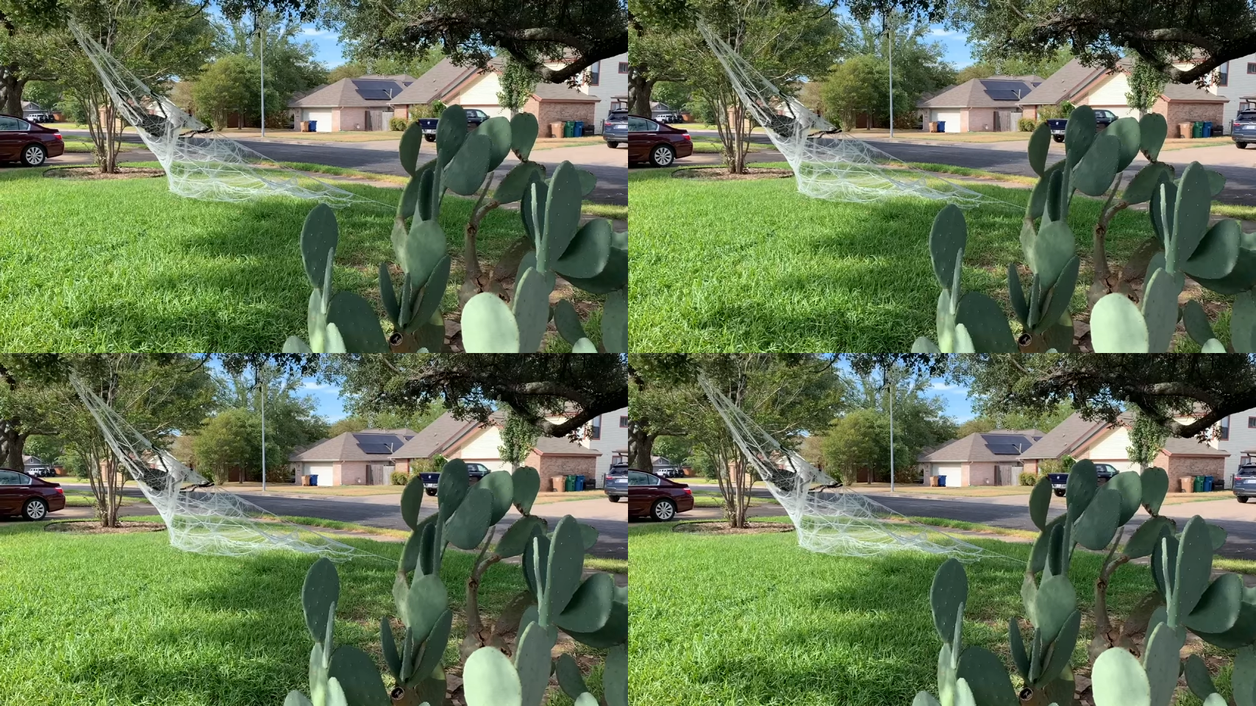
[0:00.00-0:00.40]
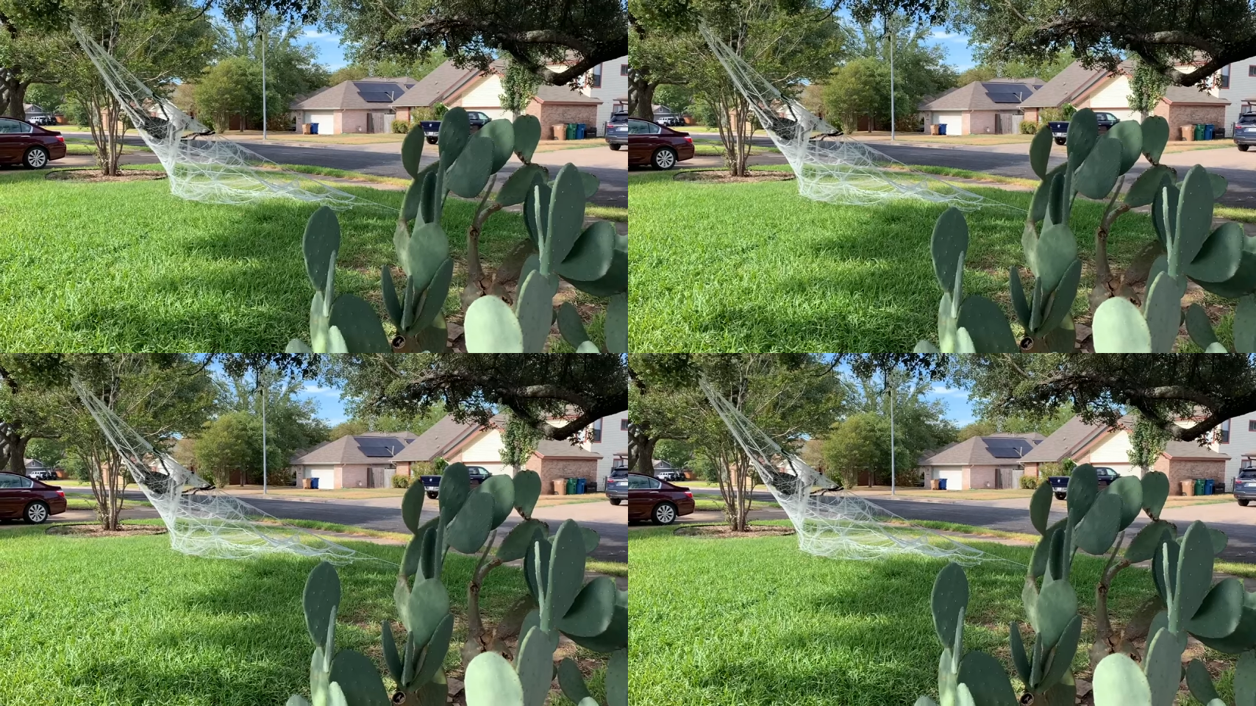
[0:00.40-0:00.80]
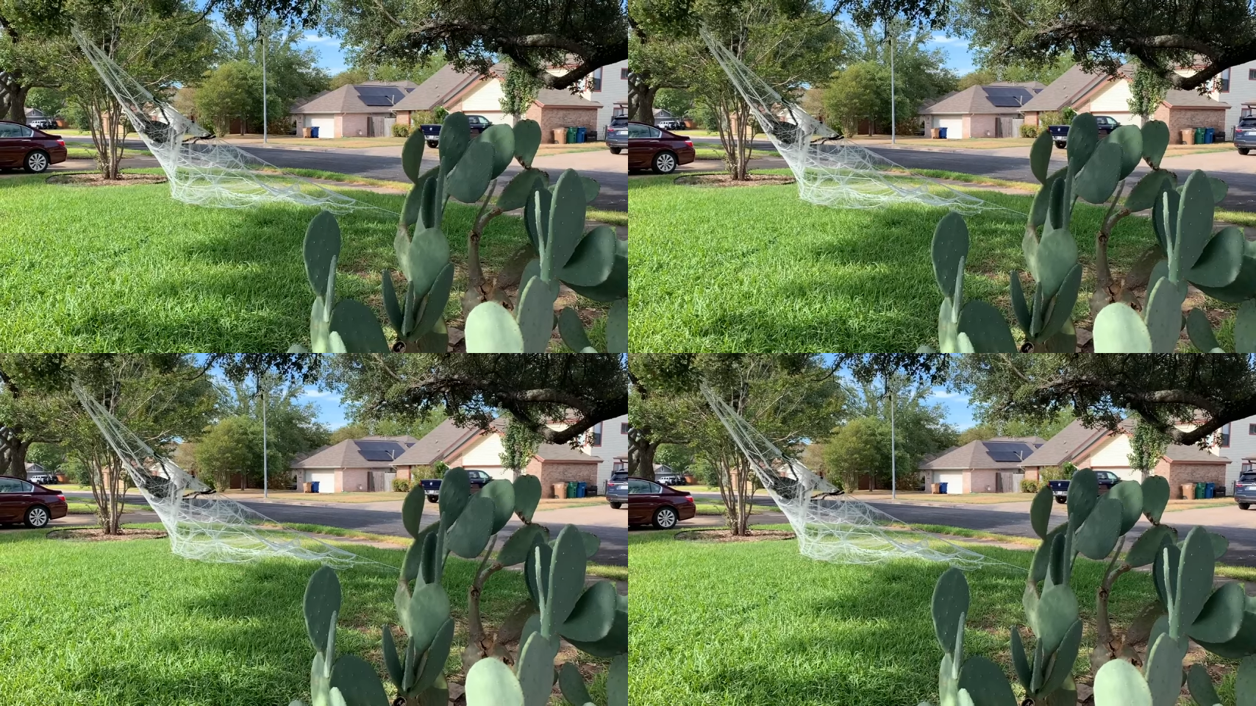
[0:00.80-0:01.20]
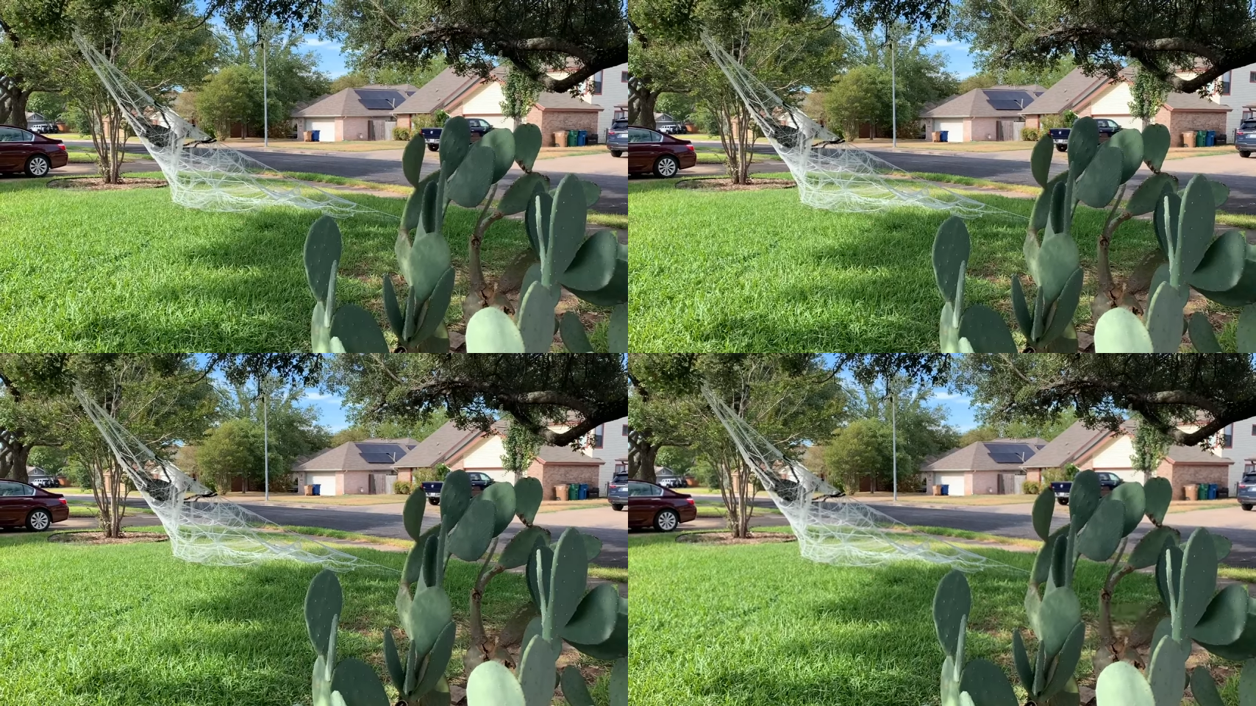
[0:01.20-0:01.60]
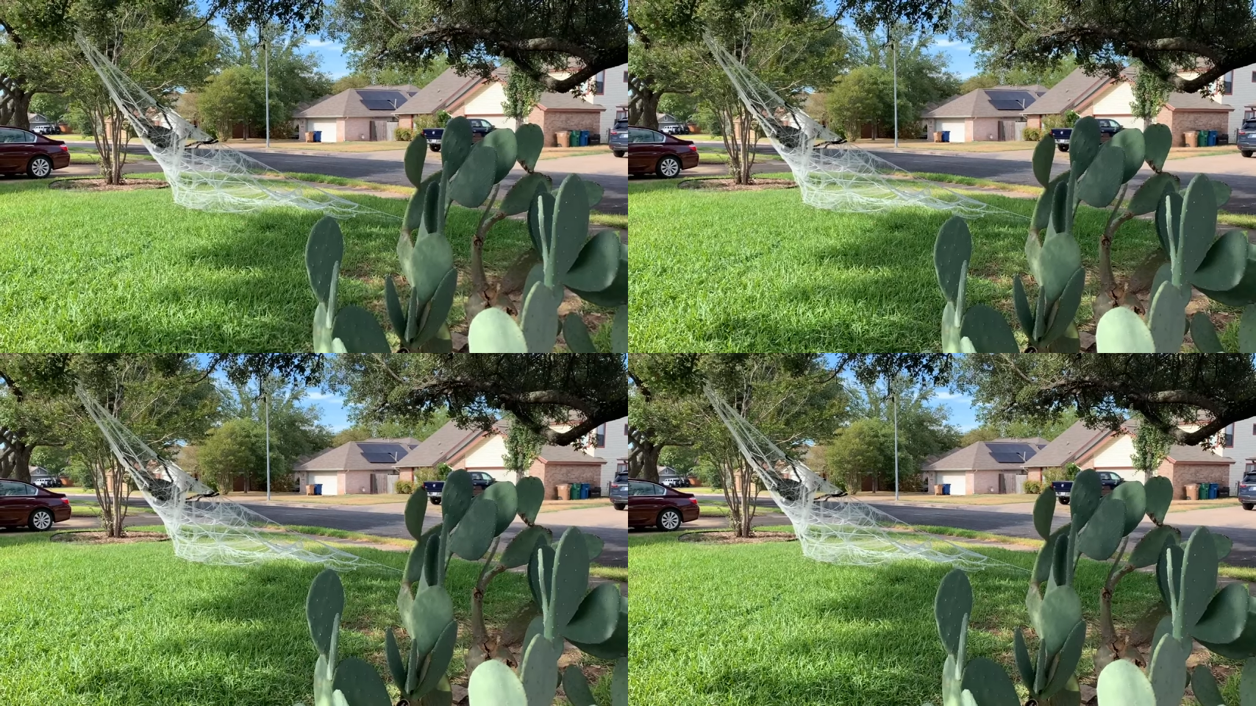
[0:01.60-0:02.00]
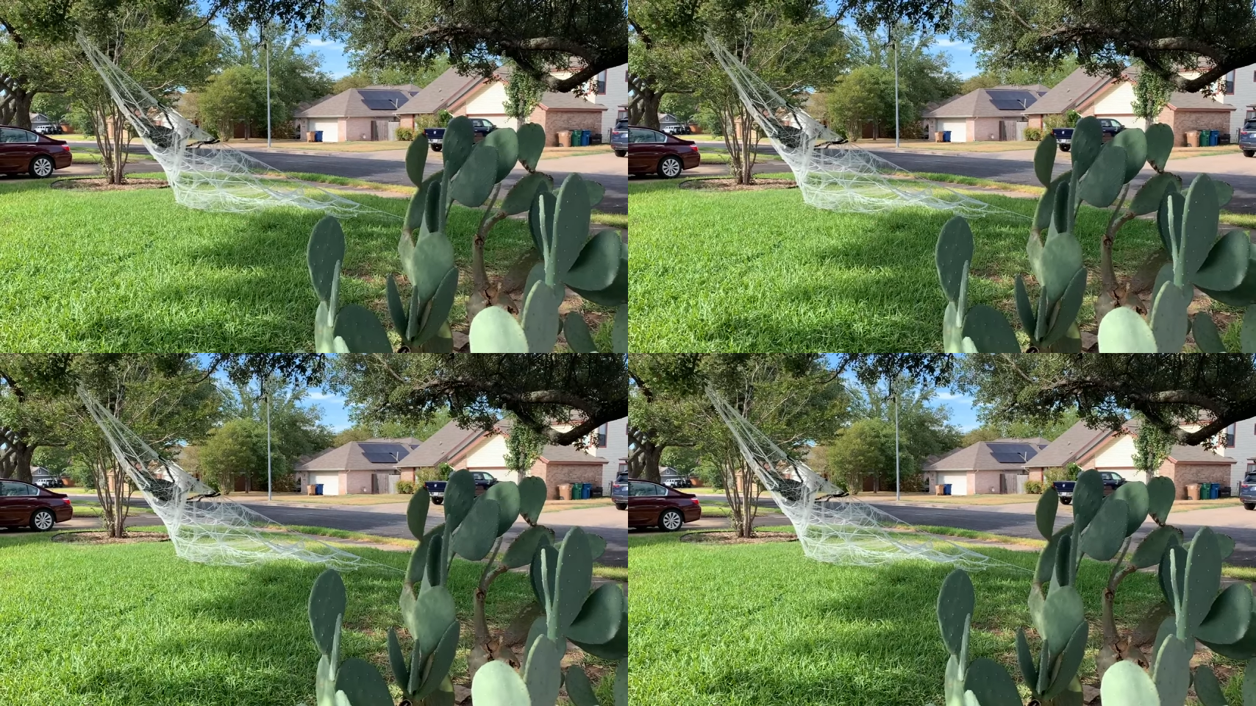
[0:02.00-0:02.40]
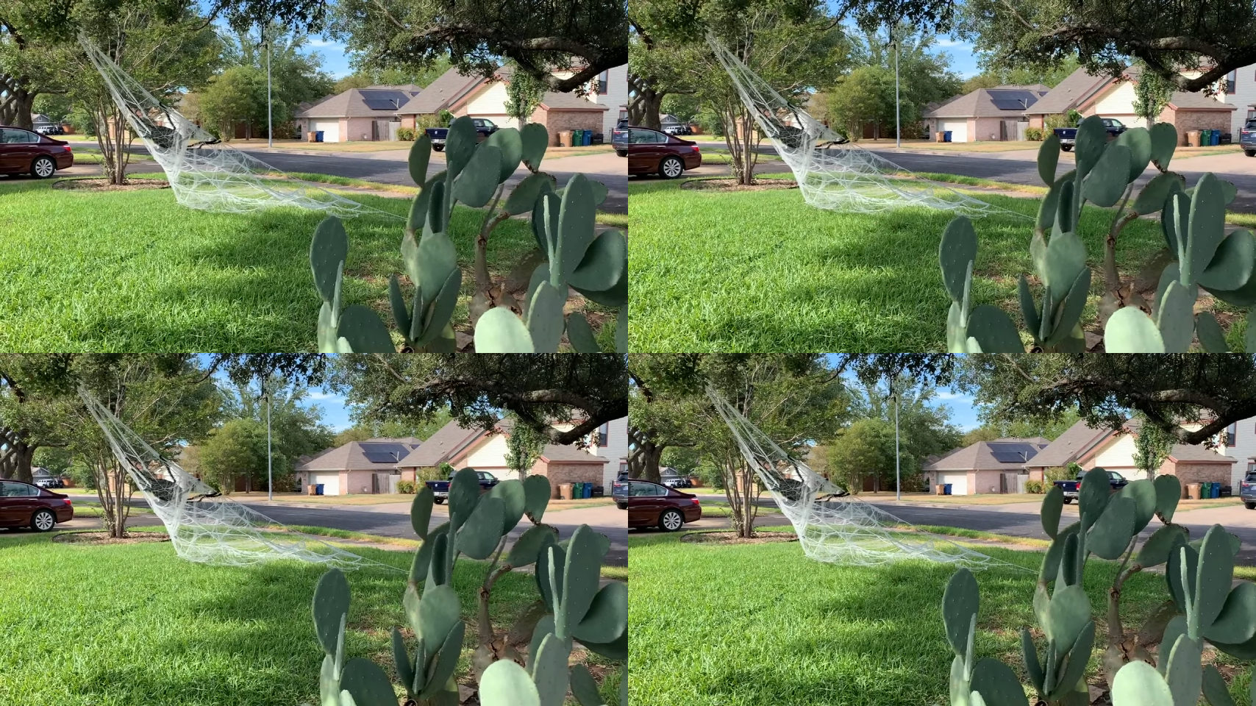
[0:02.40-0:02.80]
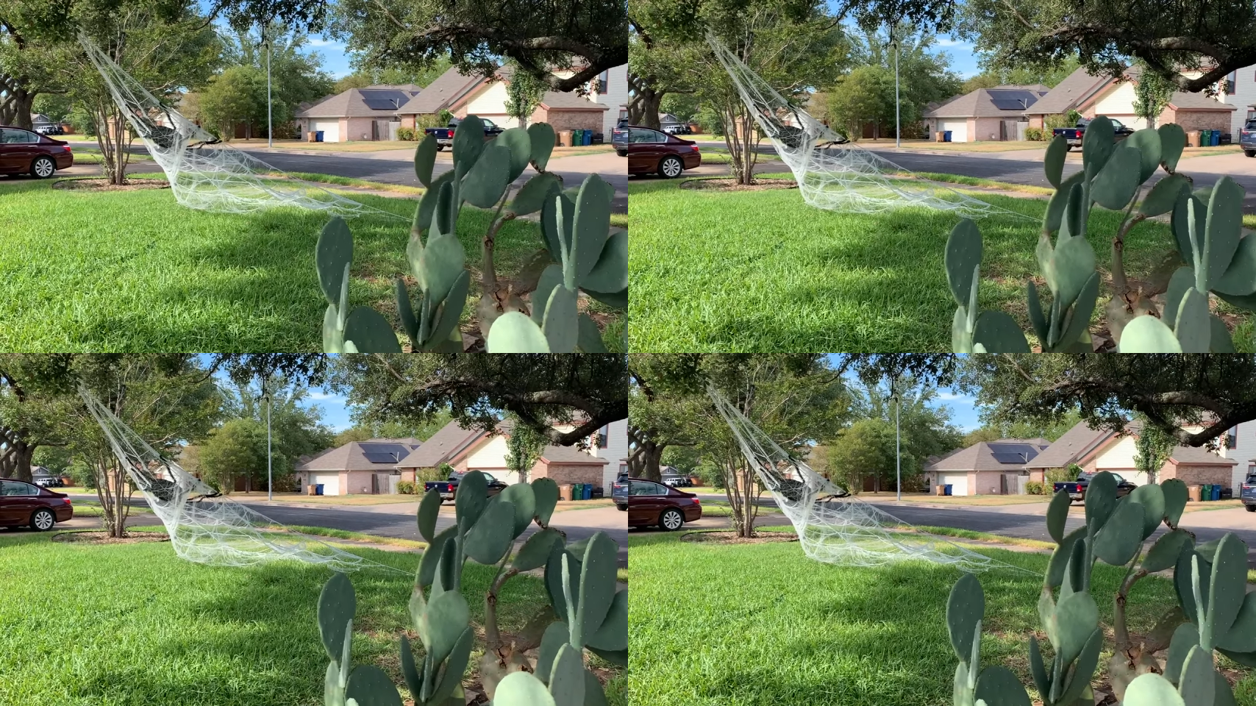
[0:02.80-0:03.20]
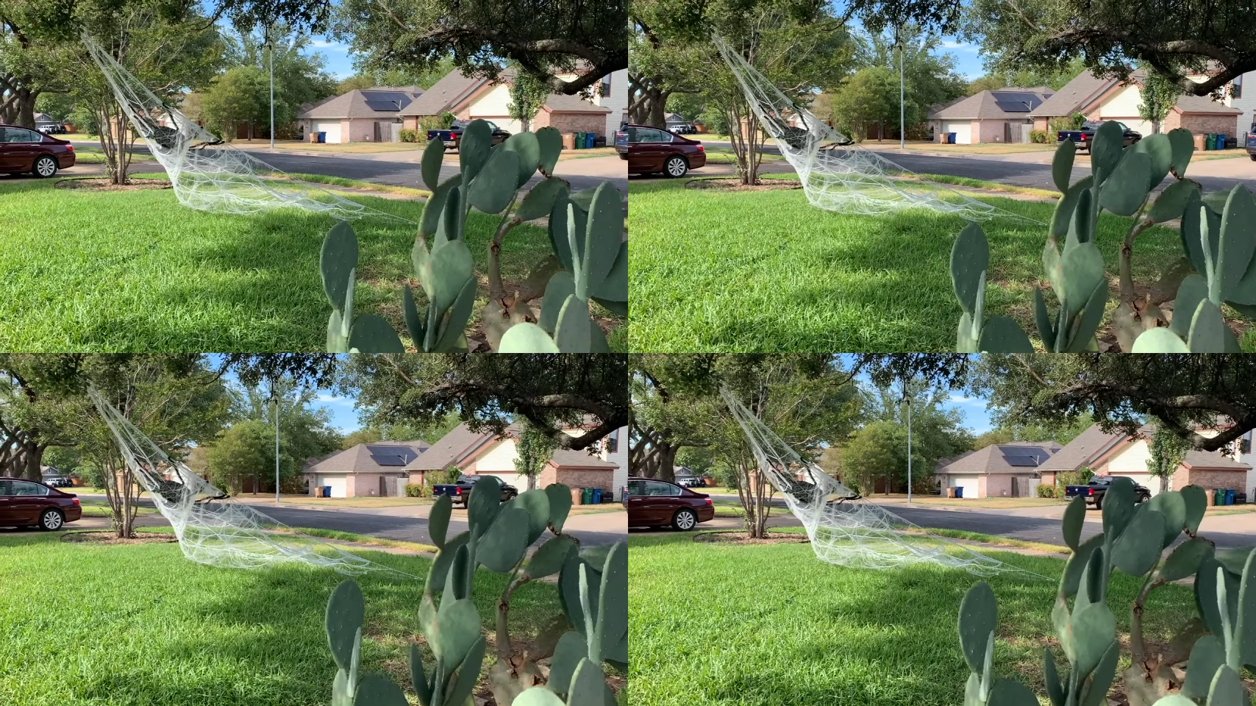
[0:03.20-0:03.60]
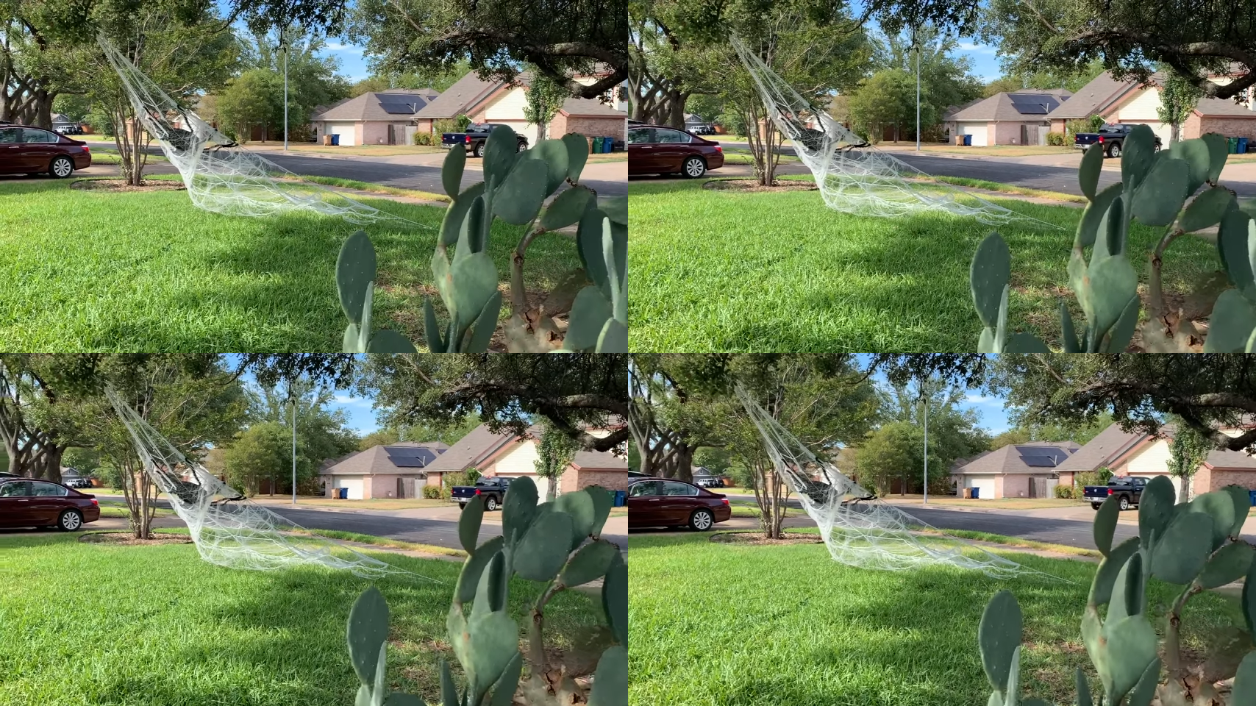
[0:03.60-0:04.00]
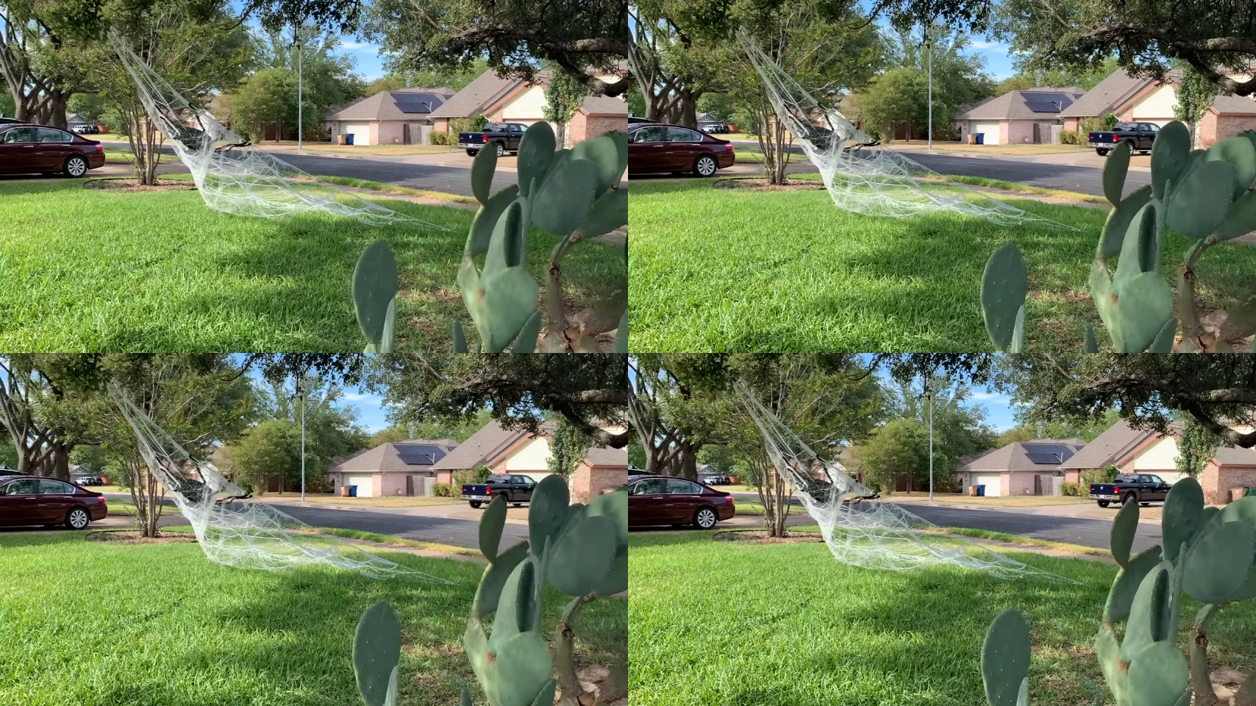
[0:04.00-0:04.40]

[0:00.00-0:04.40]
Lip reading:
(no speaker visible)